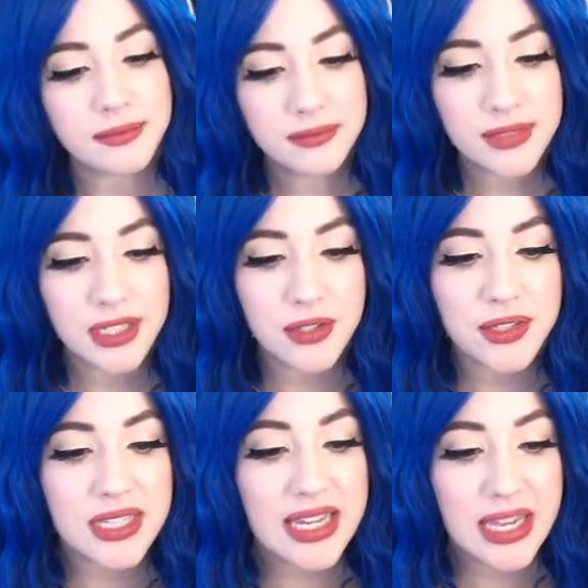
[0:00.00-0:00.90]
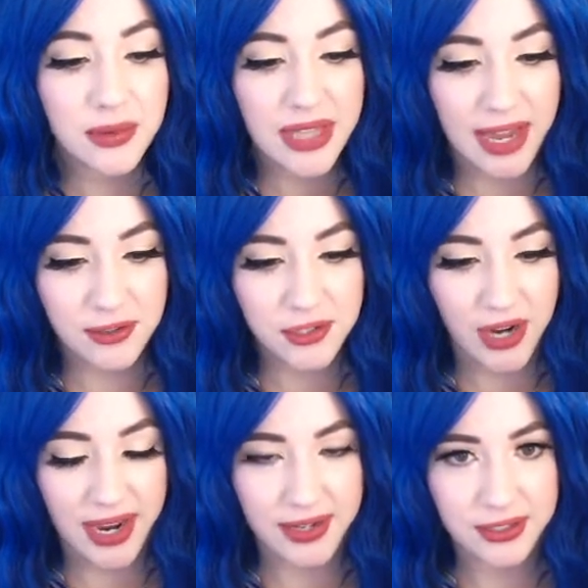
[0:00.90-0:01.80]
So this is an equilateral
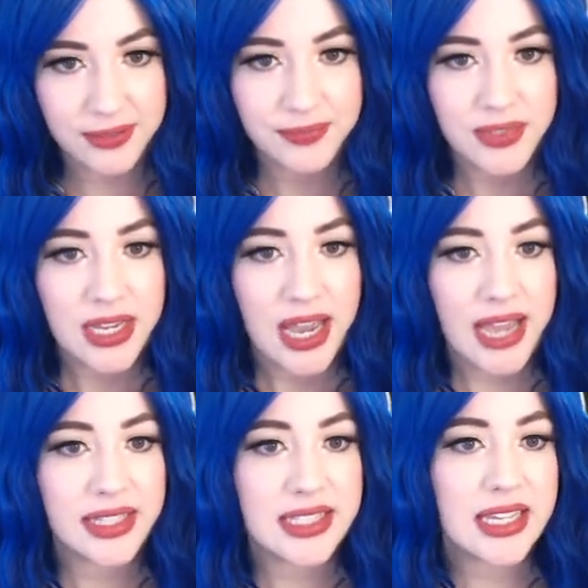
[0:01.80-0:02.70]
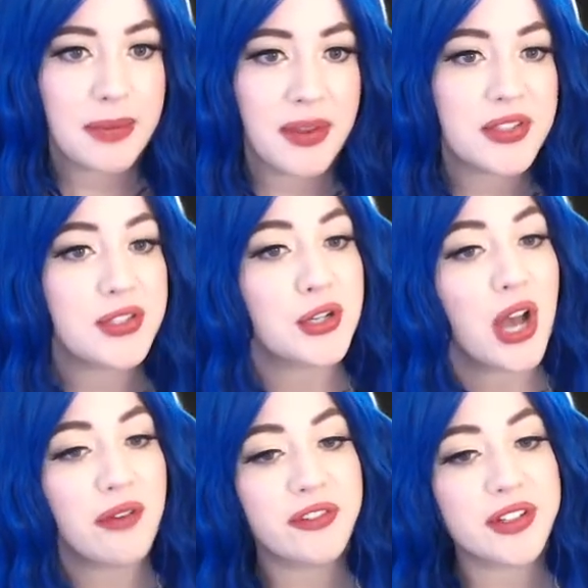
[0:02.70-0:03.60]
triangle. And let's think about the
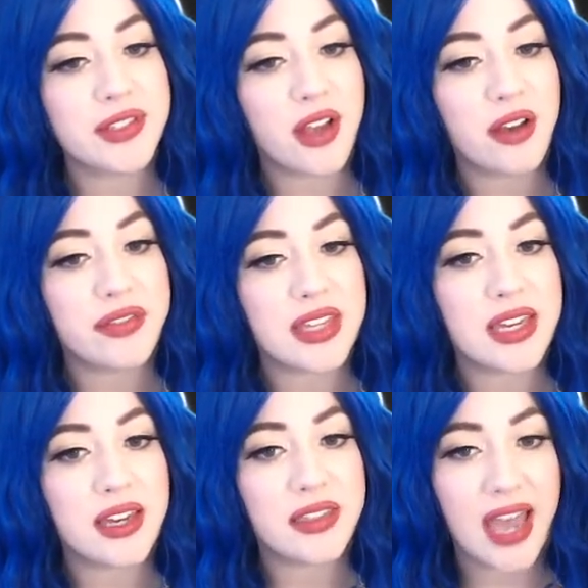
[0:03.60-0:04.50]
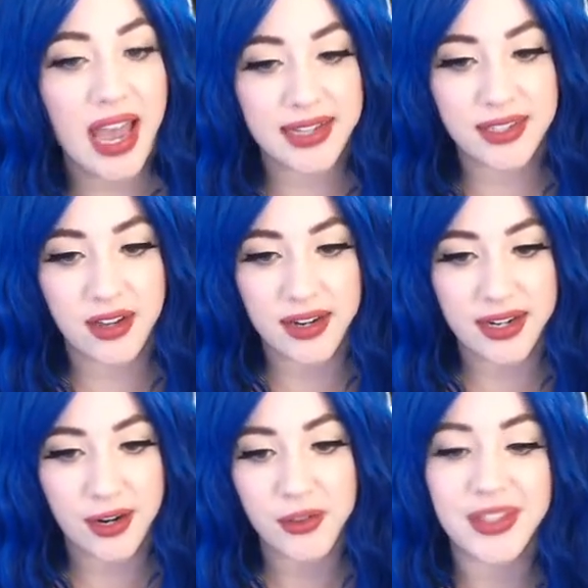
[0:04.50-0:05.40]
circumference of the hexagon
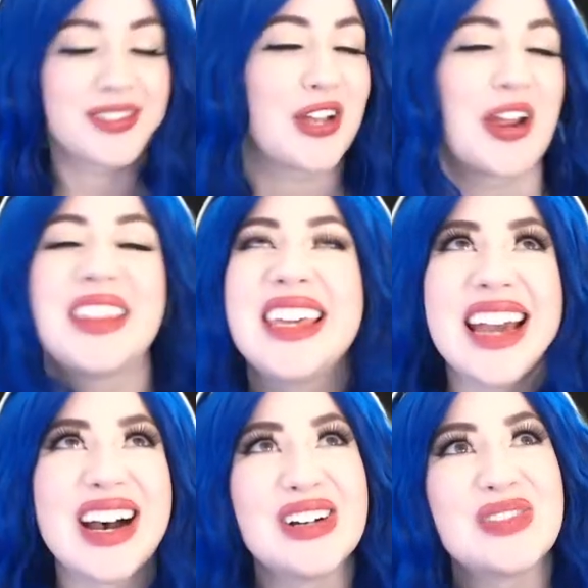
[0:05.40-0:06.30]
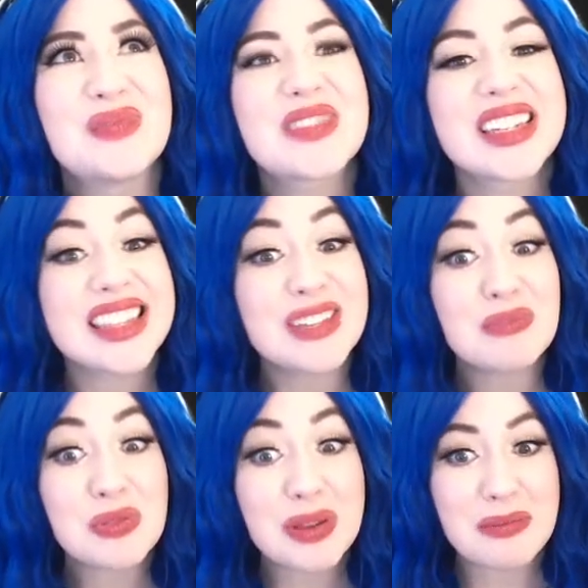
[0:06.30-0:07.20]
here, or the
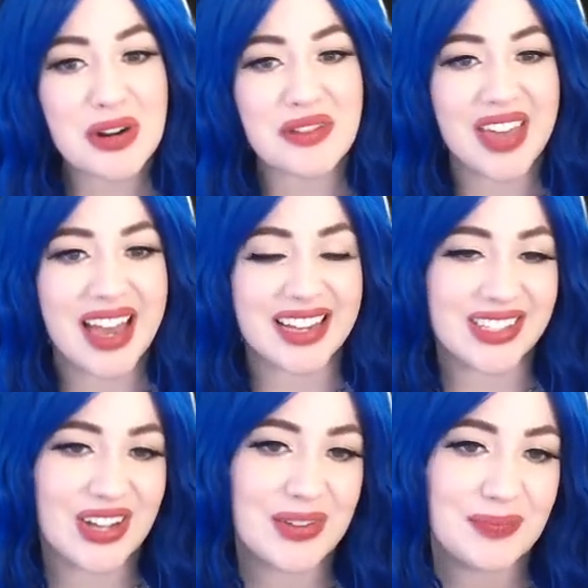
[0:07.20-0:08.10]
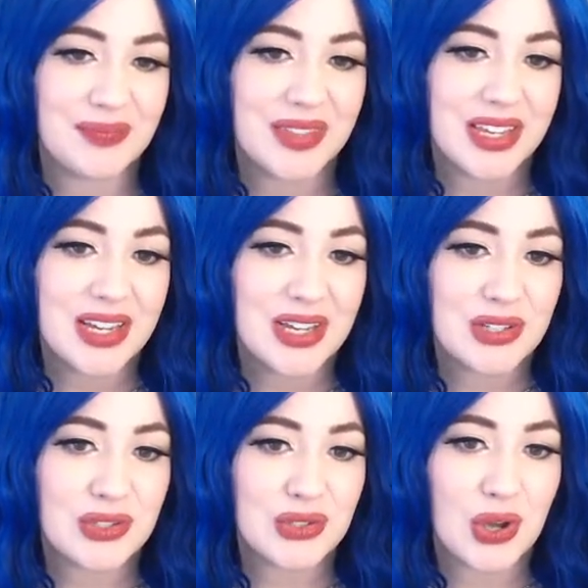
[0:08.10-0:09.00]
perimeter of the hexagon.
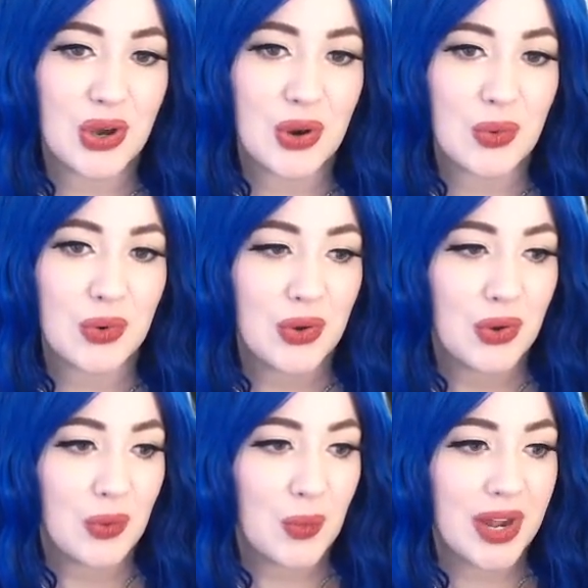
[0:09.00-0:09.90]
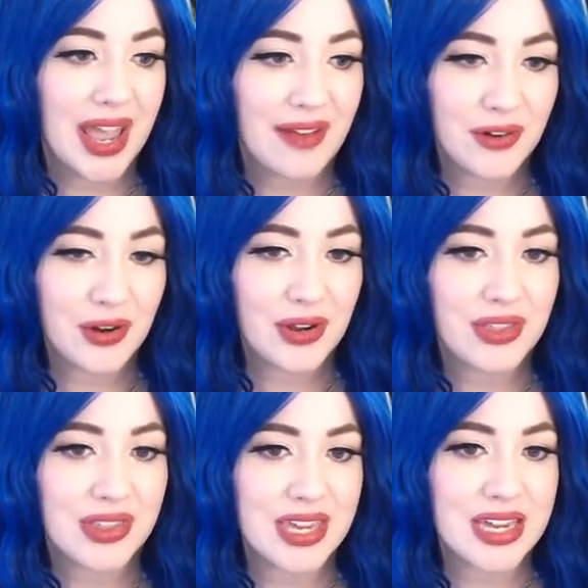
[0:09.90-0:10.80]
So whatever
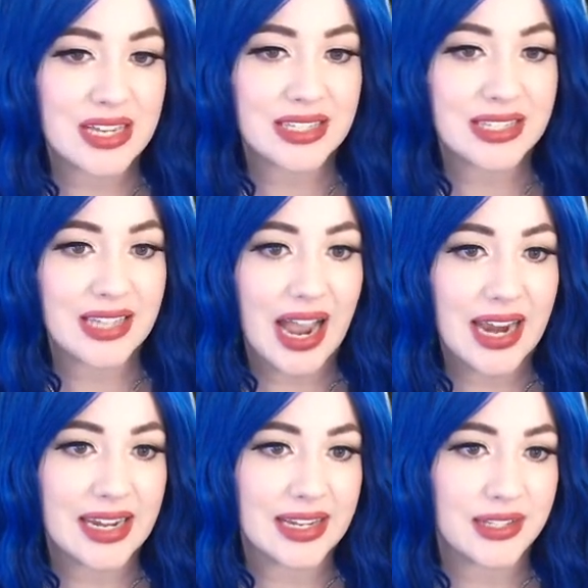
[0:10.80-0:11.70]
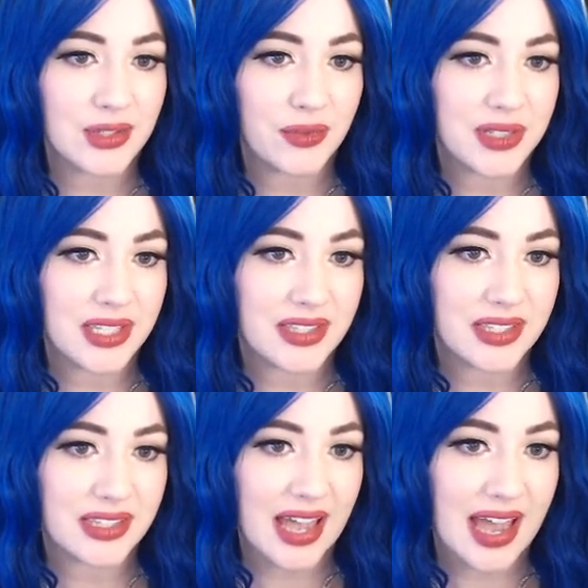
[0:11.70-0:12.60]
the side is, so if we say this
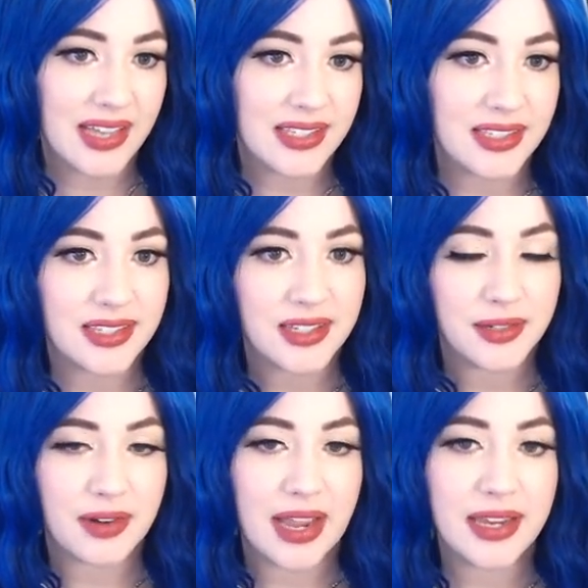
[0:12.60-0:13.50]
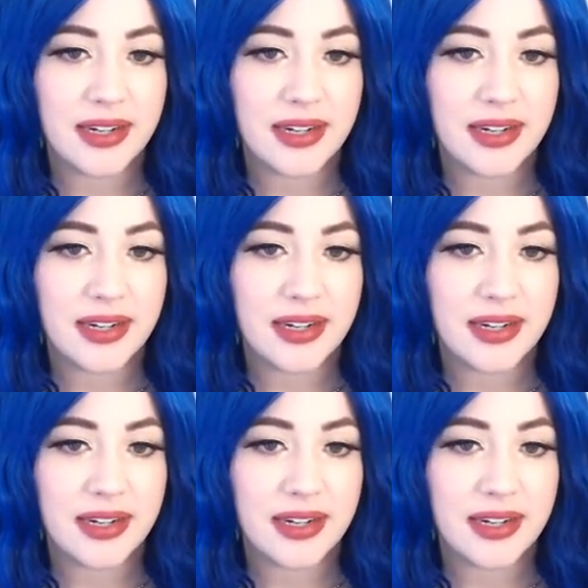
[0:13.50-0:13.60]
is S, right?